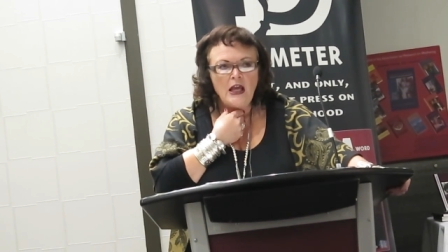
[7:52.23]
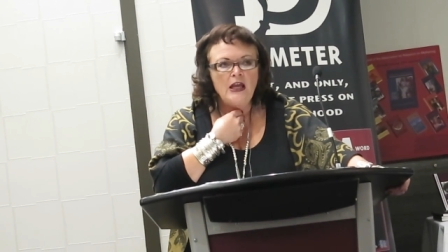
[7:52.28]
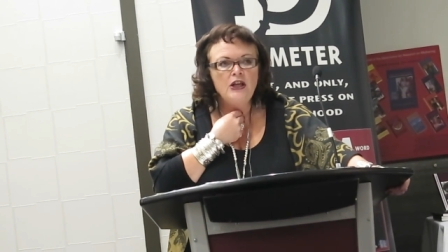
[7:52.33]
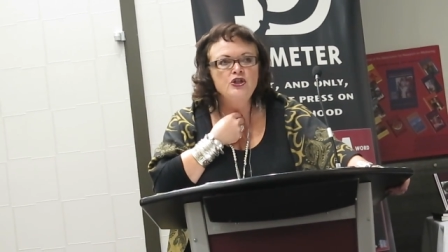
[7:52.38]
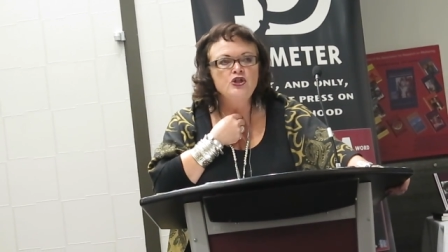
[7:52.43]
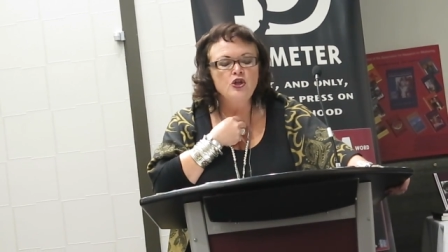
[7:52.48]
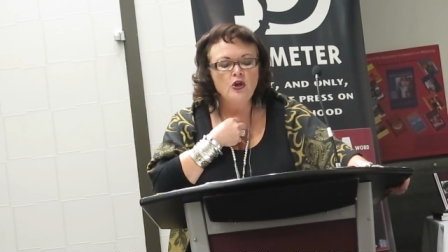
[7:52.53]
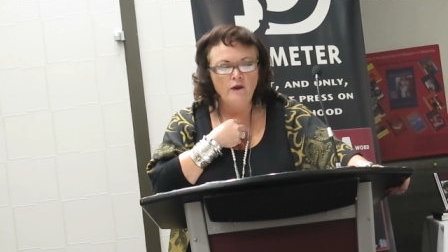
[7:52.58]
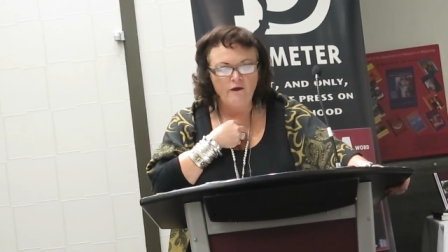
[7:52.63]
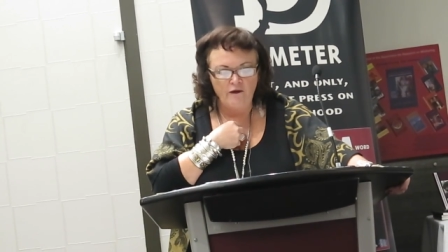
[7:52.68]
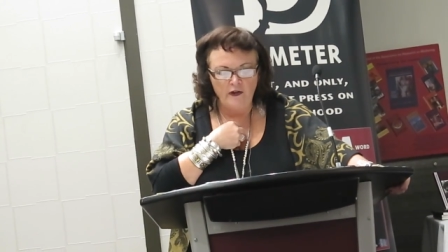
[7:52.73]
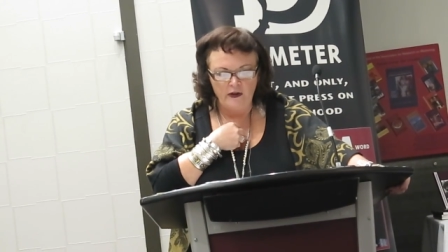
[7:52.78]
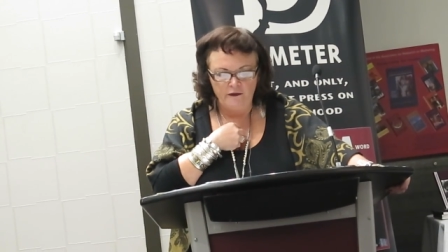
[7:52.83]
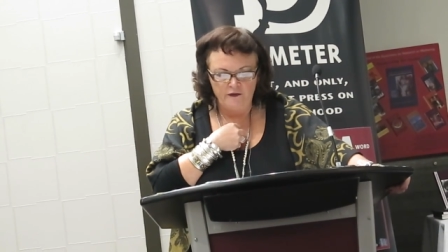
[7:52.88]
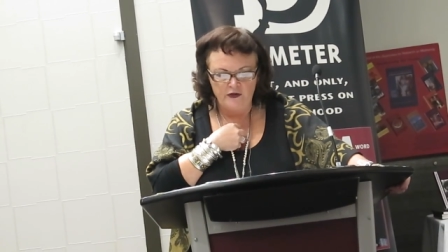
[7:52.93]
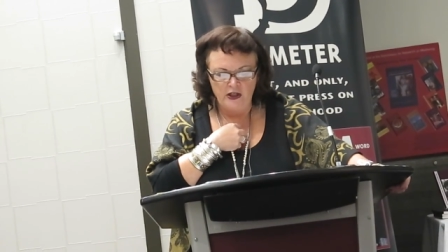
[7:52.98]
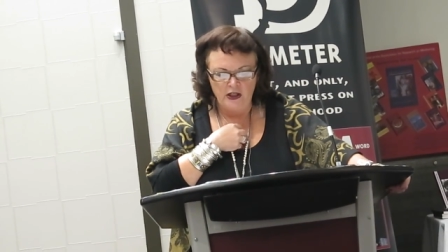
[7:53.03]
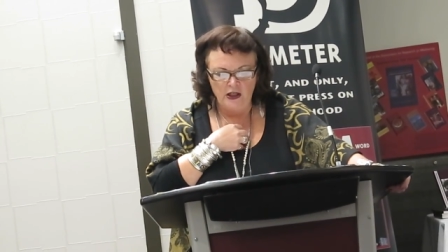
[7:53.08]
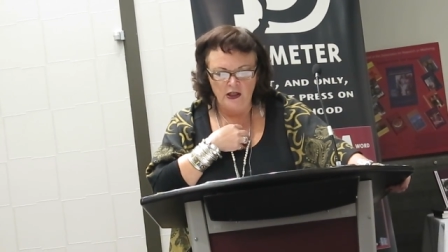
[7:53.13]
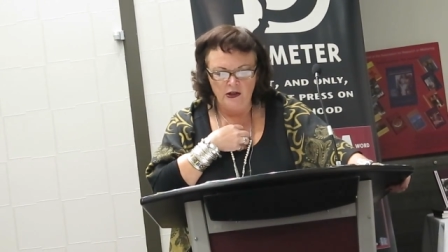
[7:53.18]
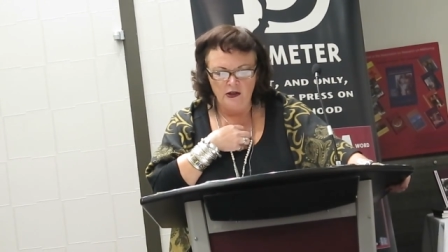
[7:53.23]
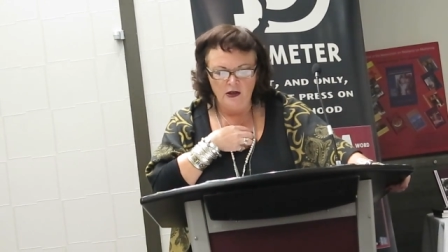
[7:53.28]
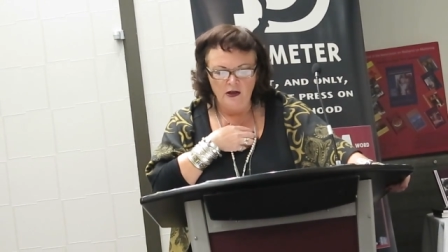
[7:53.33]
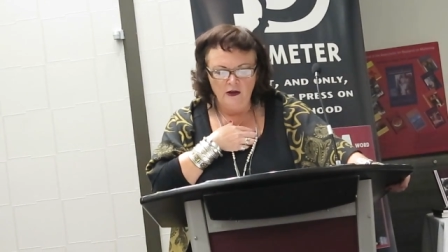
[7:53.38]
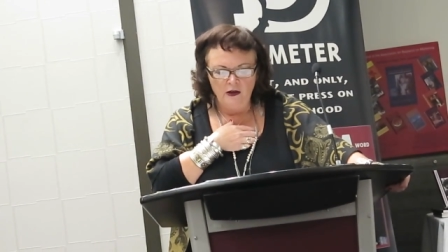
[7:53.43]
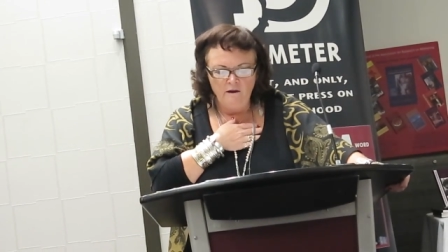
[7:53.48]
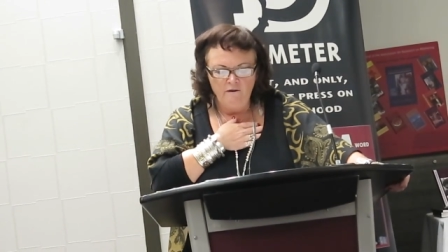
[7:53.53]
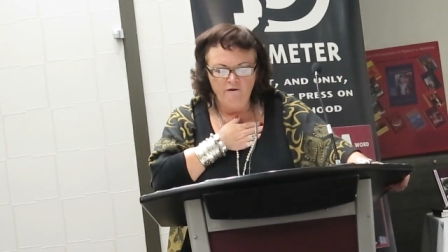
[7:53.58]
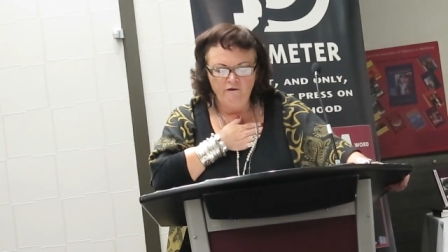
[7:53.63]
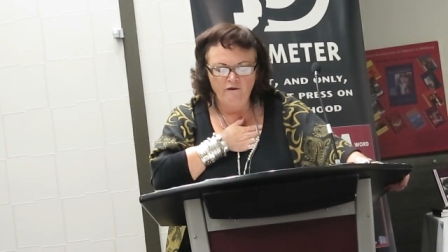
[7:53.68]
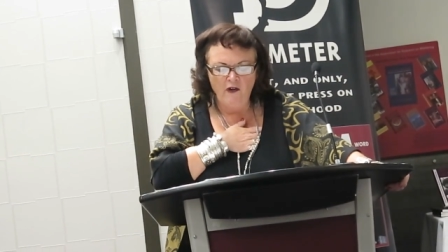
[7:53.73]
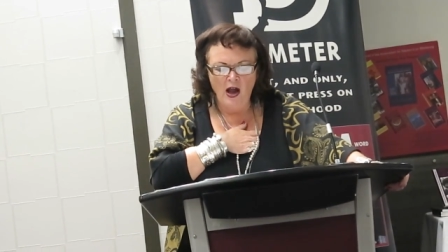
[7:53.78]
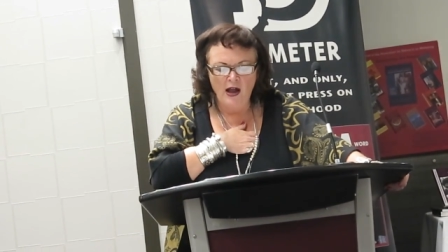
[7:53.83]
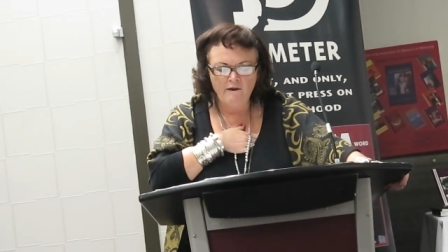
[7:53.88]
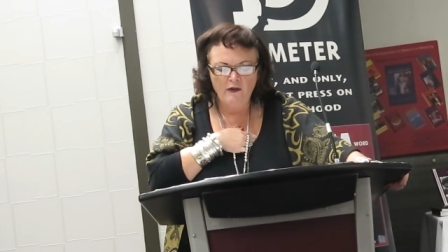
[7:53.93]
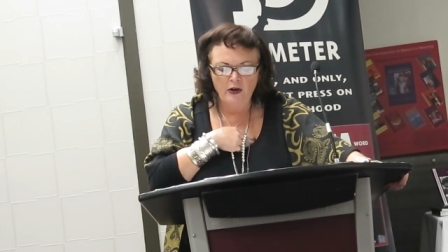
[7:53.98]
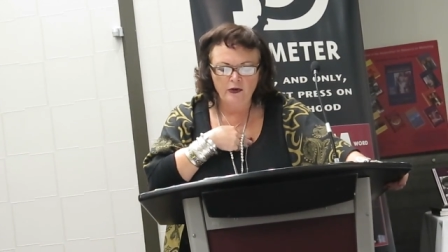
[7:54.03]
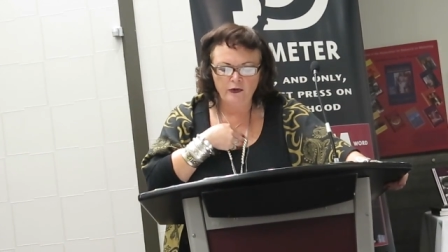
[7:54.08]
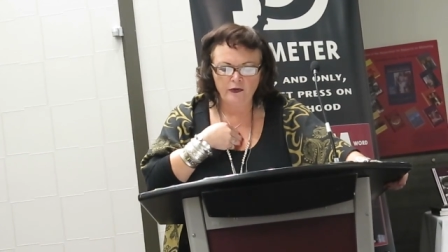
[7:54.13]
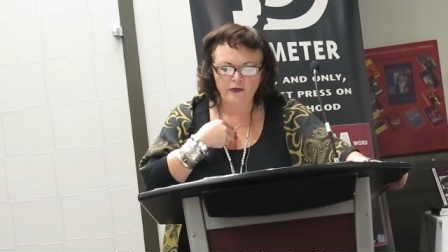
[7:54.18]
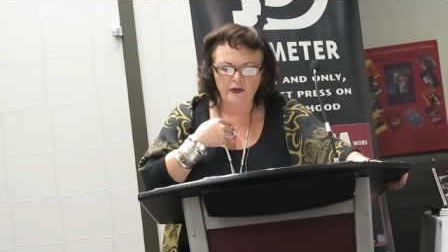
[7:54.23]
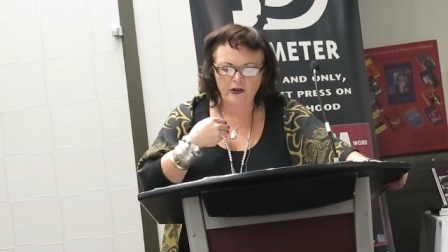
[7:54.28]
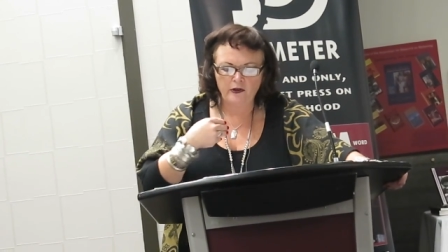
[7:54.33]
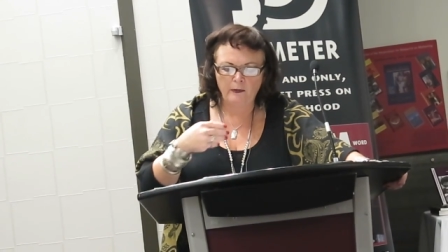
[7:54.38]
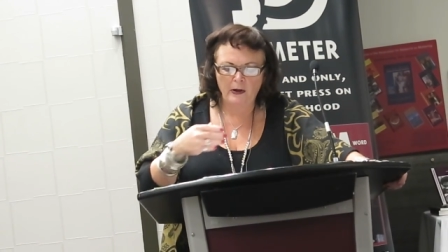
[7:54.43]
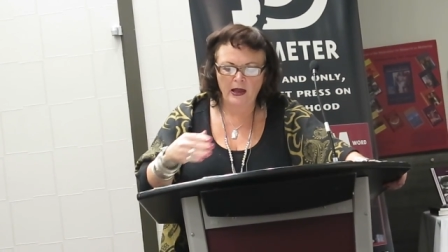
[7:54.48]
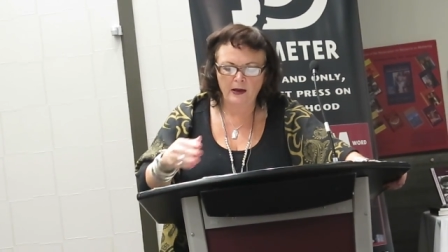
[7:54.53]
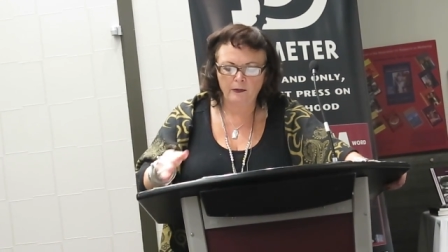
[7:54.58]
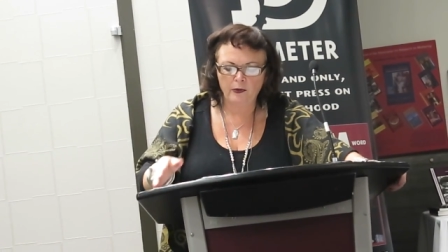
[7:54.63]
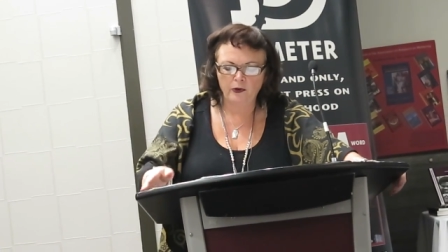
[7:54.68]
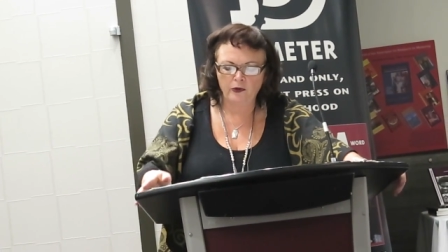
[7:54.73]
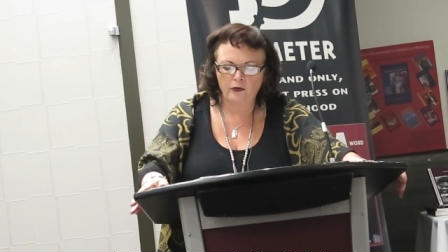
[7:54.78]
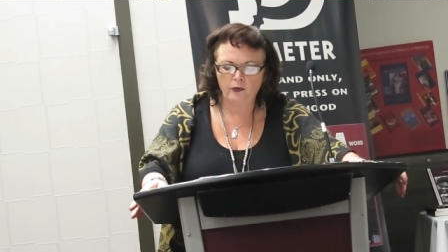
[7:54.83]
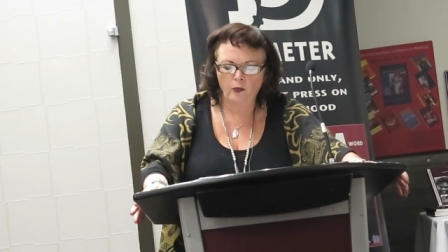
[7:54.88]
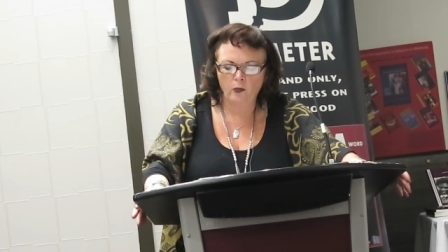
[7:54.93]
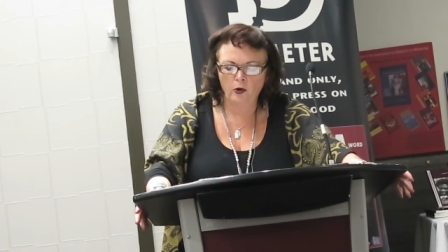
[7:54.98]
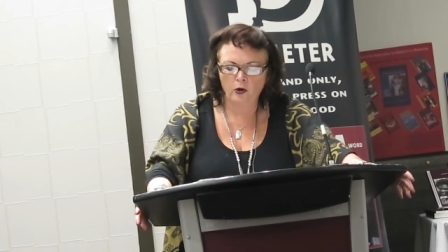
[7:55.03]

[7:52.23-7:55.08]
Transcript: In 2015, 506 papers